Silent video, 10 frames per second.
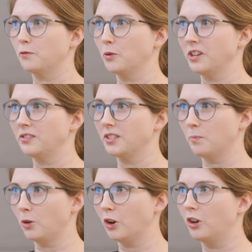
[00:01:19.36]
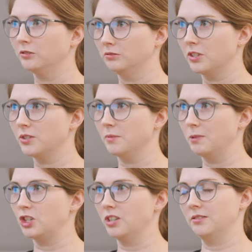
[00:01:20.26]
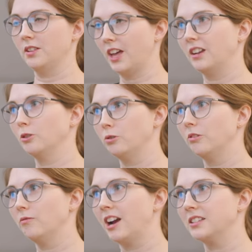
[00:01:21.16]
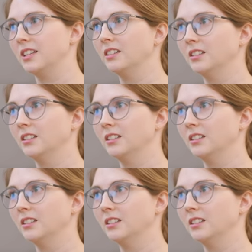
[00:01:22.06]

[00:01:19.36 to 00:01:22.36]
four years spot on to four submission. On. So that included writing.